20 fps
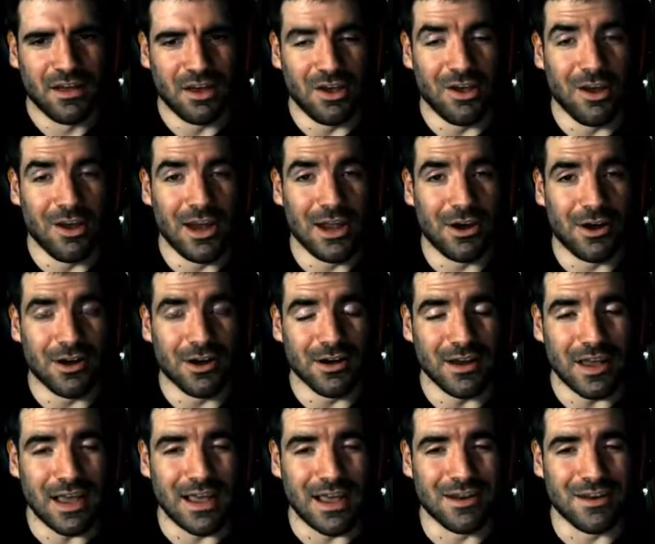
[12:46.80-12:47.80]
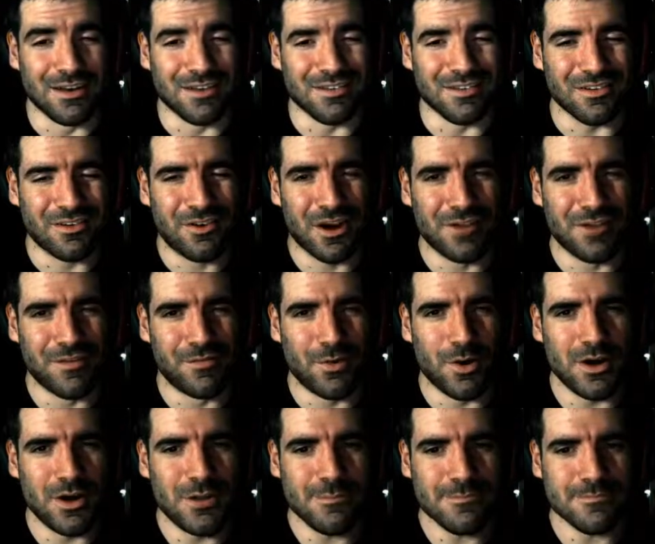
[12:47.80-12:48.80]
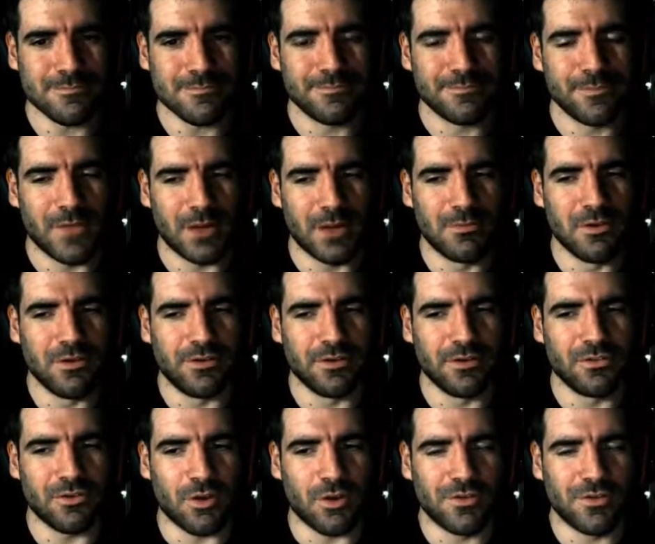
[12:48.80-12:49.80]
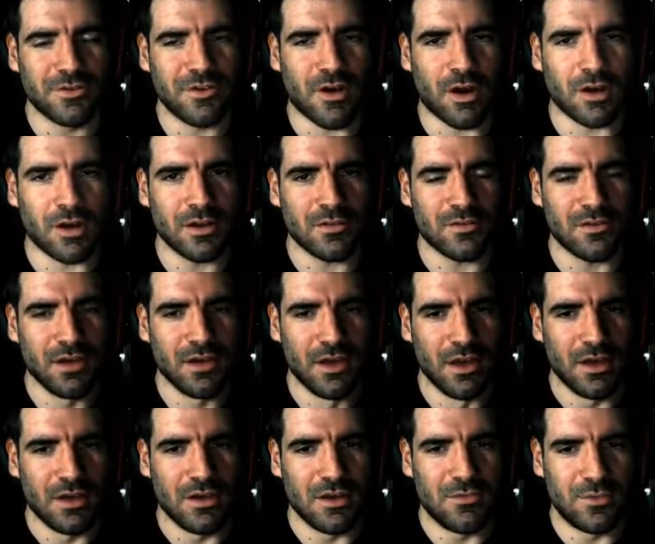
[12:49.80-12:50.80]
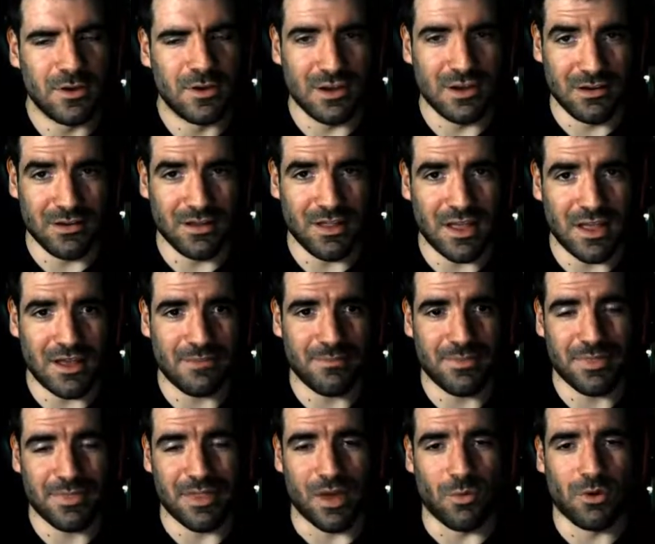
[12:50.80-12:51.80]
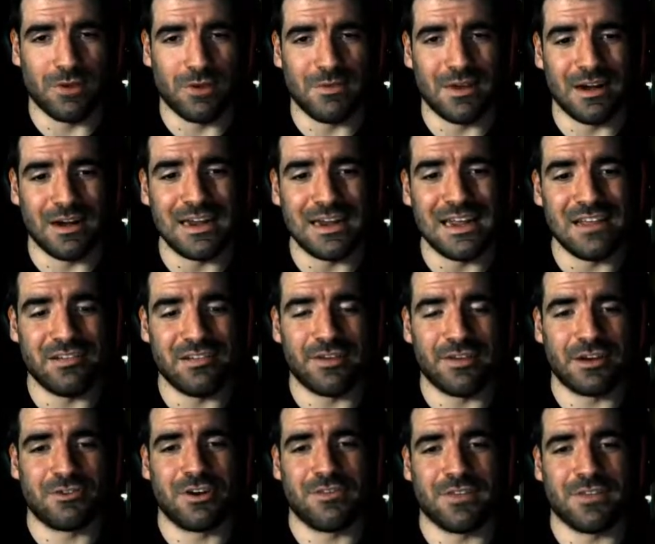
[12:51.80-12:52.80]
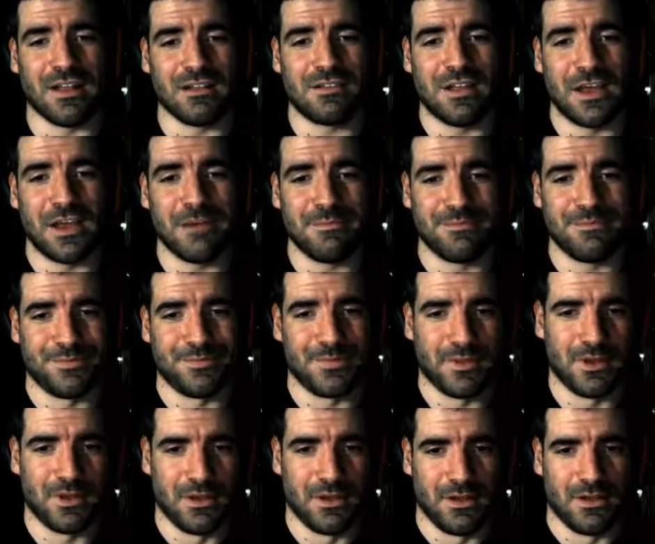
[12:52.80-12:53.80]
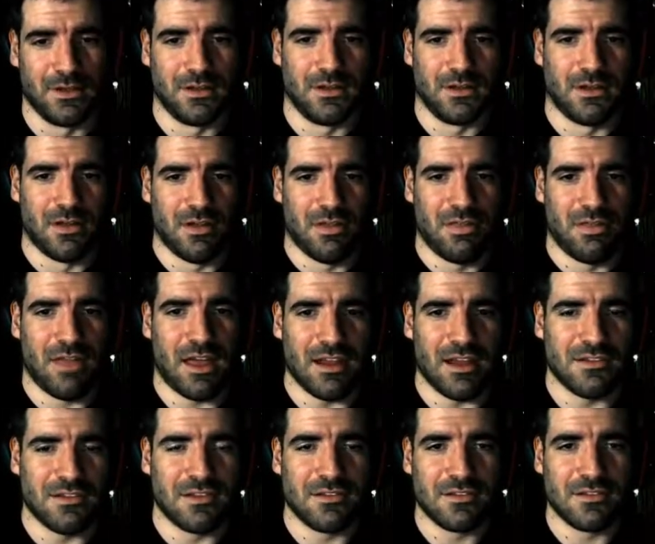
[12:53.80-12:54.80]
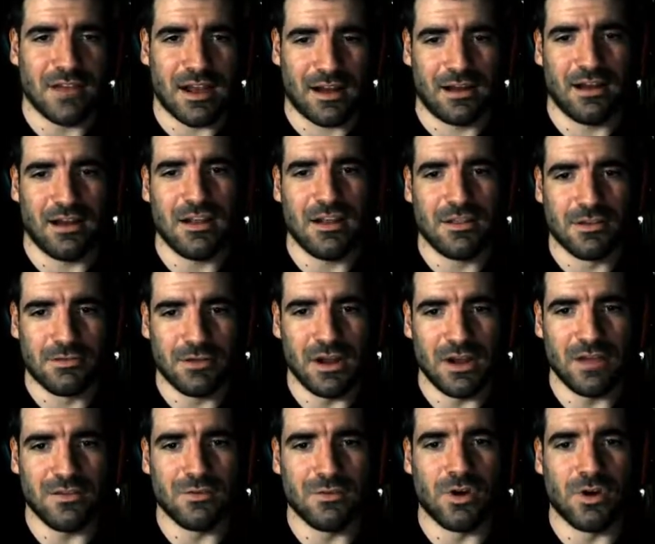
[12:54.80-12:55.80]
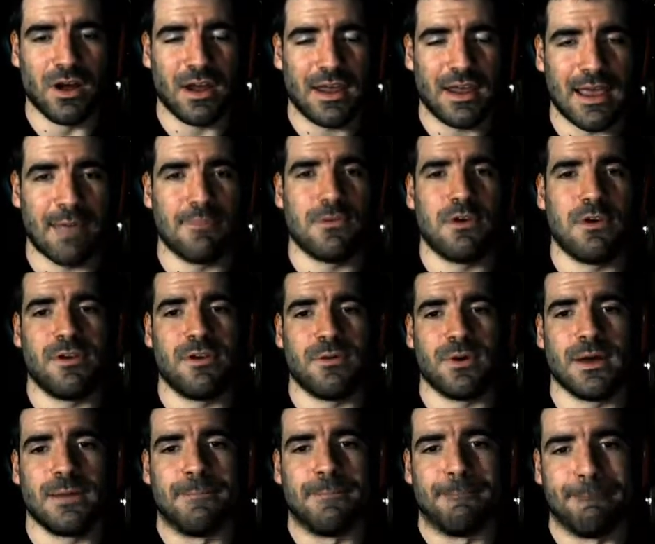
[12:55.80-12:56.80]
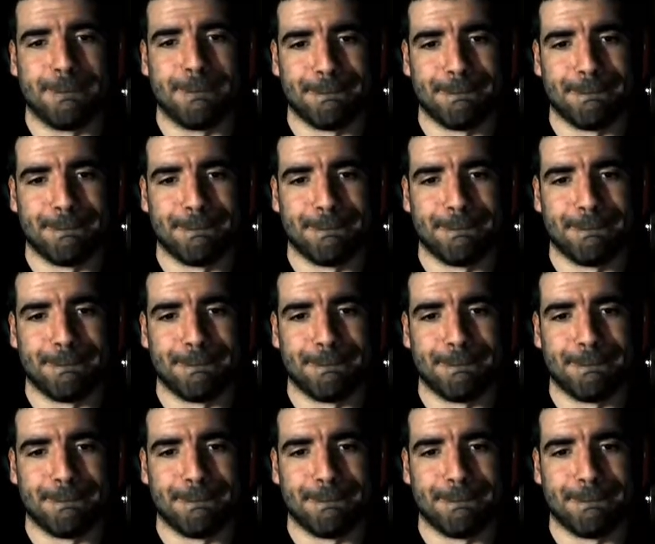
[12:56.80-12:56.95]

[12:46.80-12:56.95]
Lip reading: early on and kind of avoid him and move on to other targets. If we didn't do that, that would have been an easy victory for that team. That is exactly the reason why I kept moving away.